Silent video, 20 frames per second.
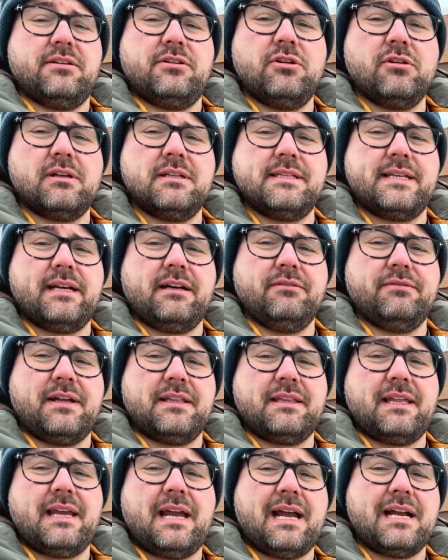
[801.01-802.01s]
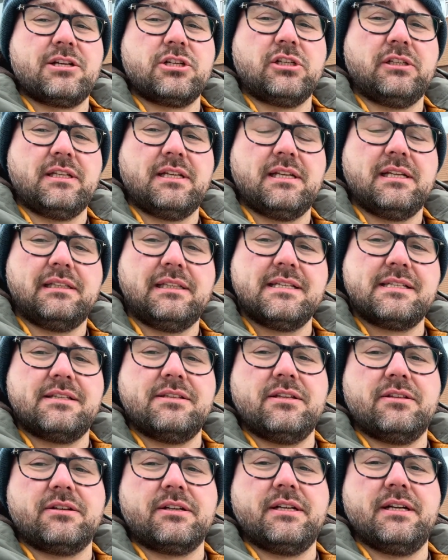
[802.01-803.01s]
You could tell that they actually
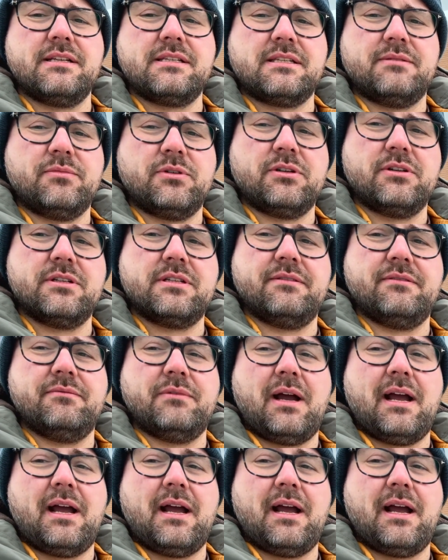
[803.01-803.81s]
listened to their customers